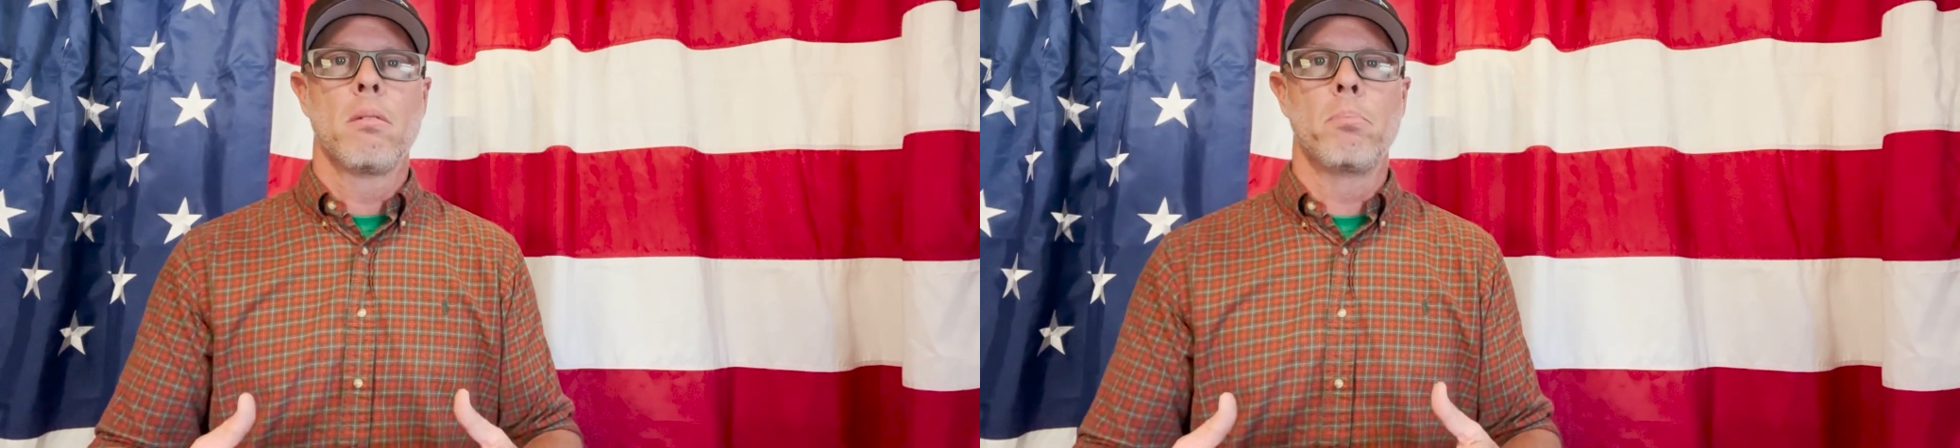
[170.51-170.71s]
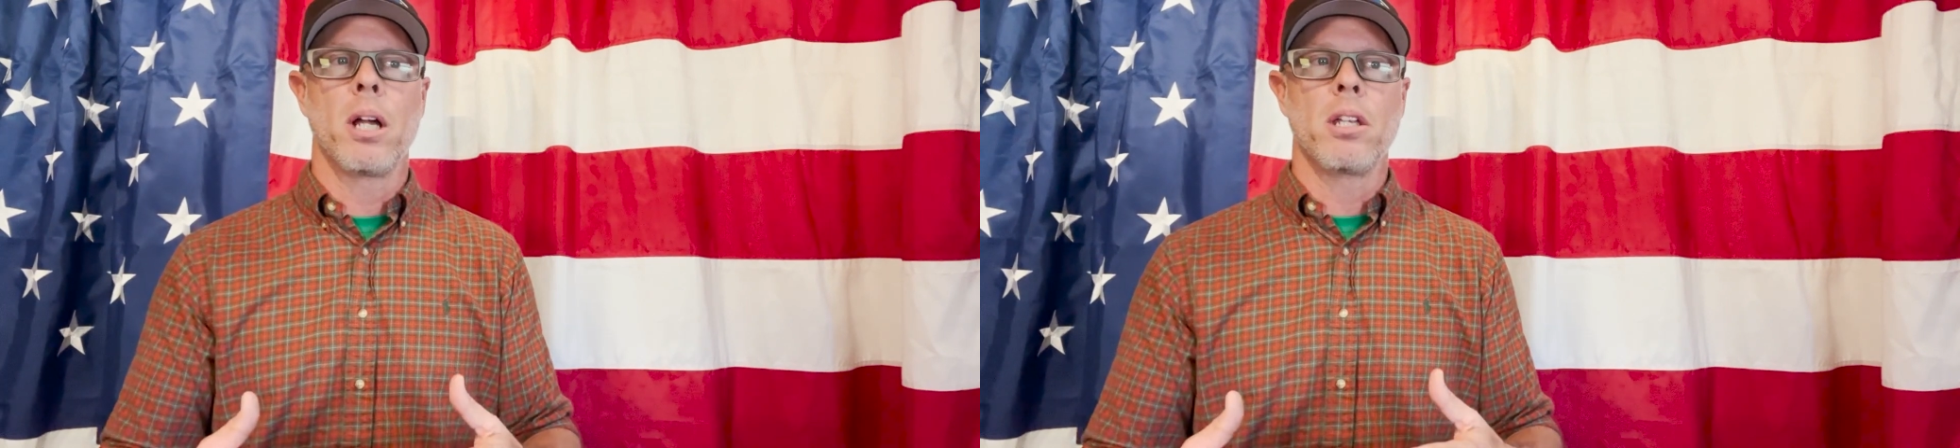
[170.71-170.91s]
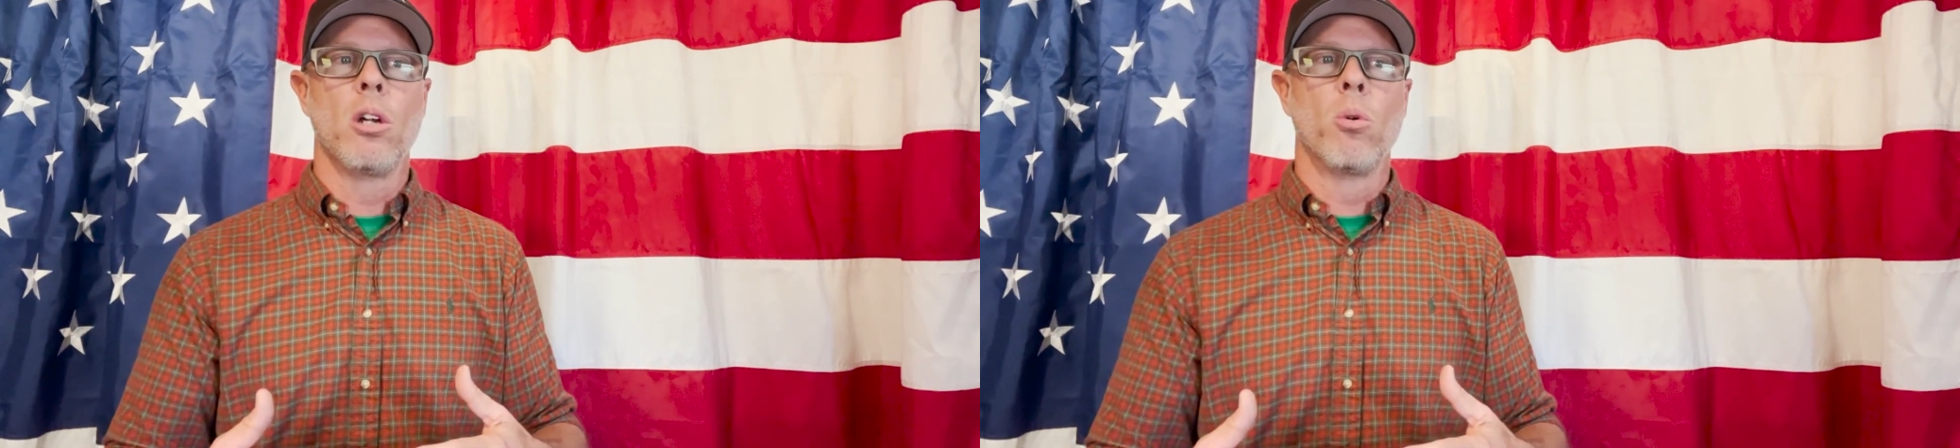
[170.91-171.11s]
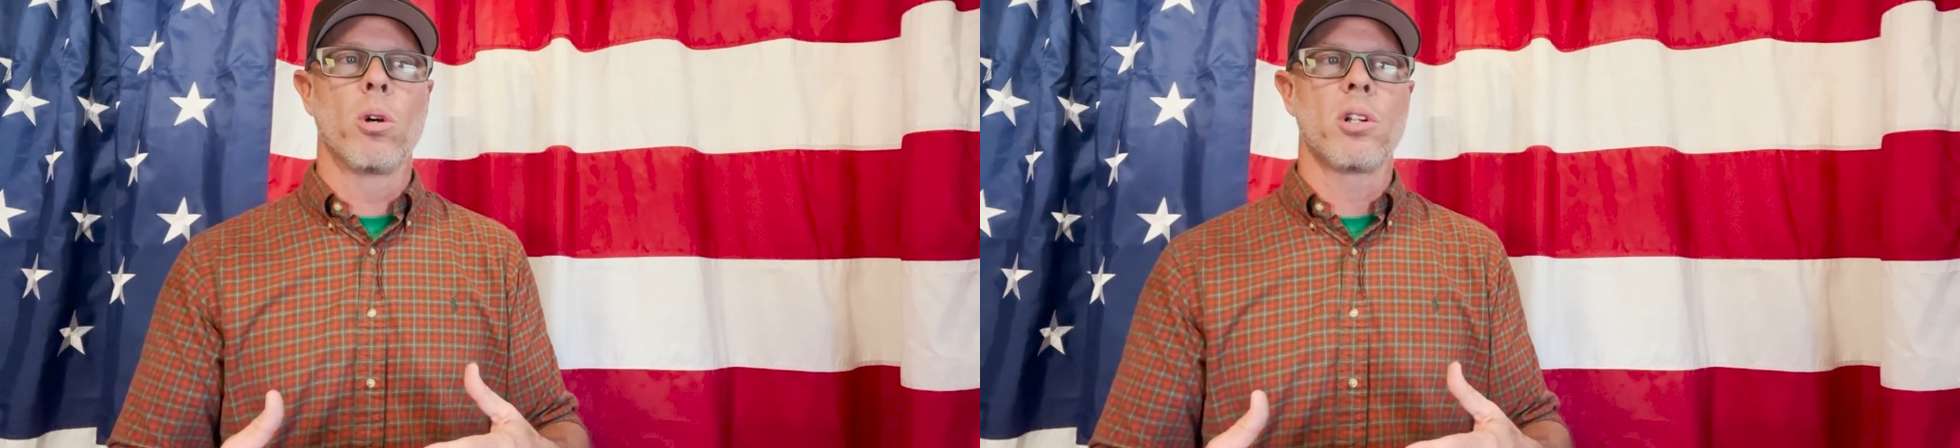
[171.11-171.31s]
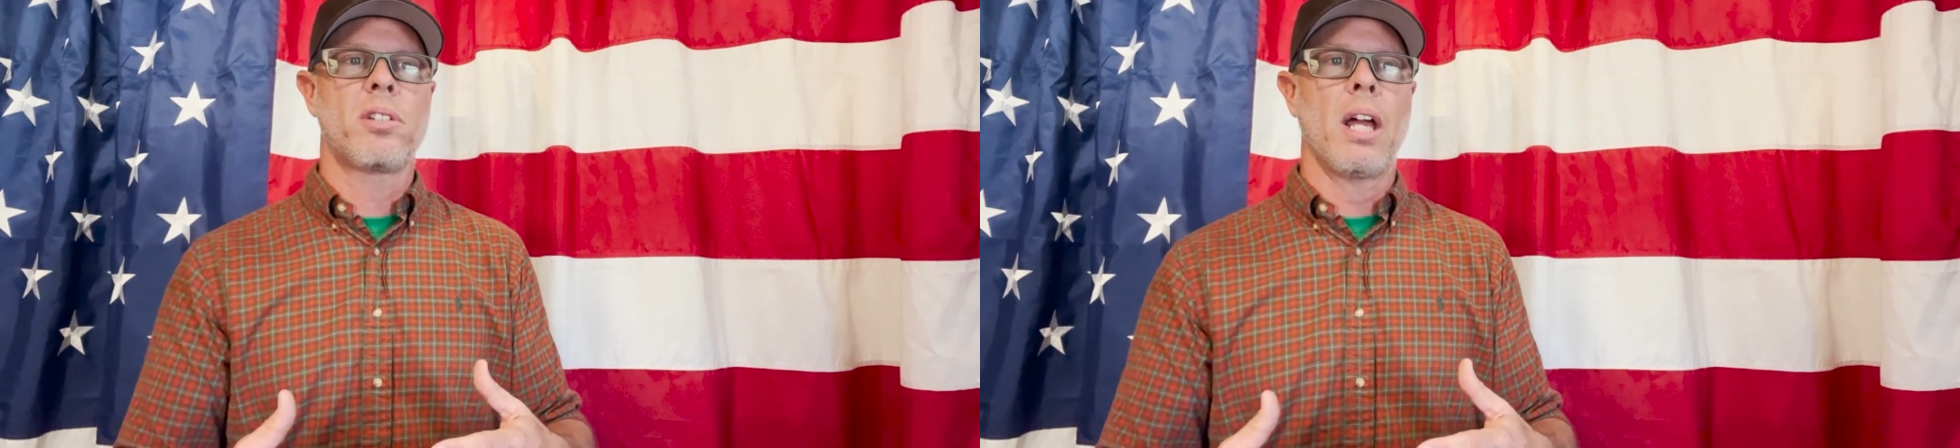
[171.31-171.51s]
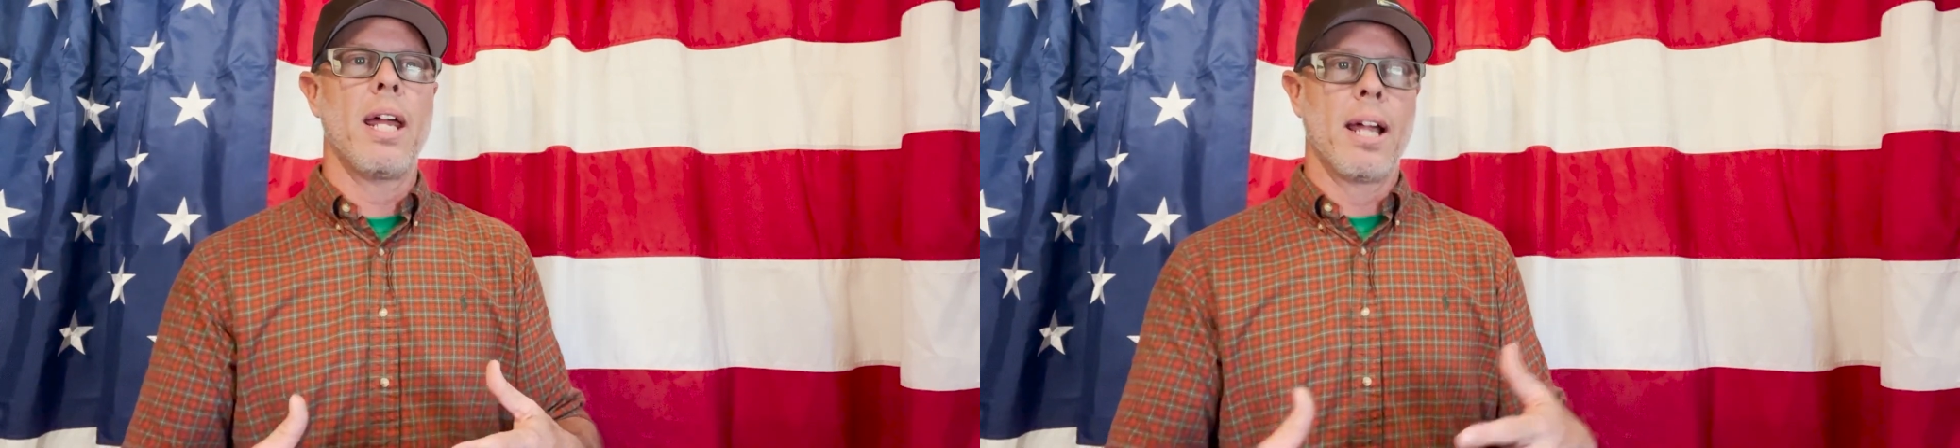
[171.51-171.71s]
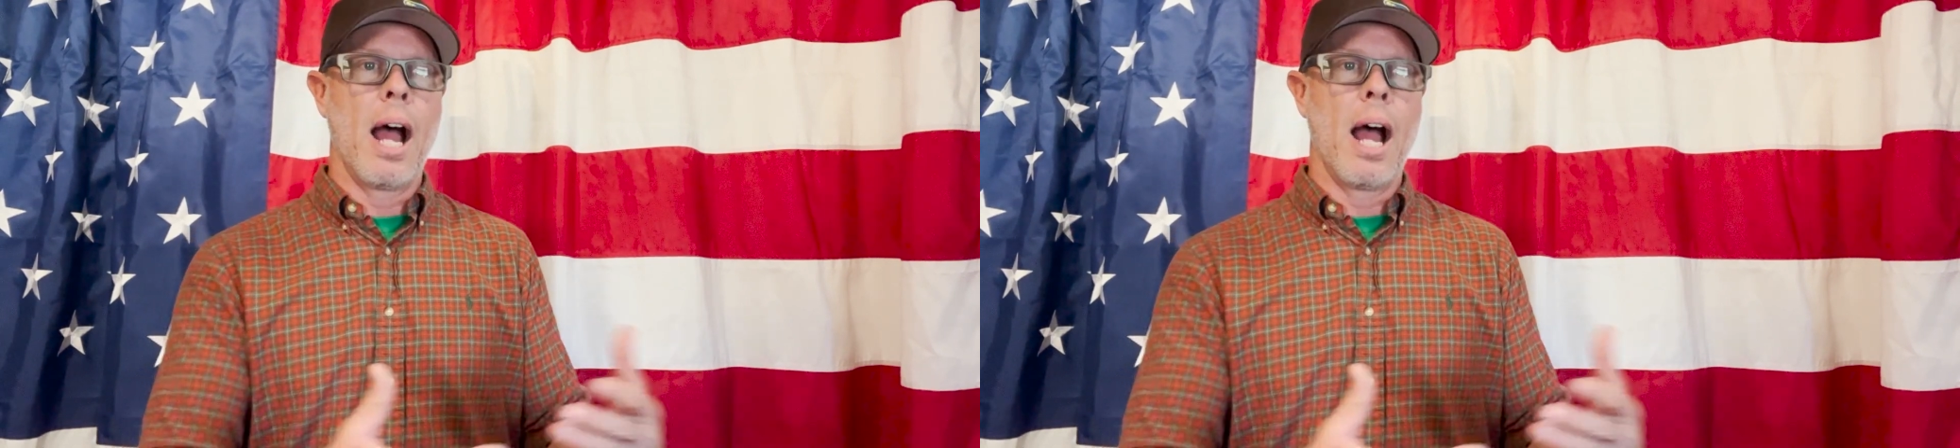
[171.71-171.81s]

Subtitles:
but you were saying,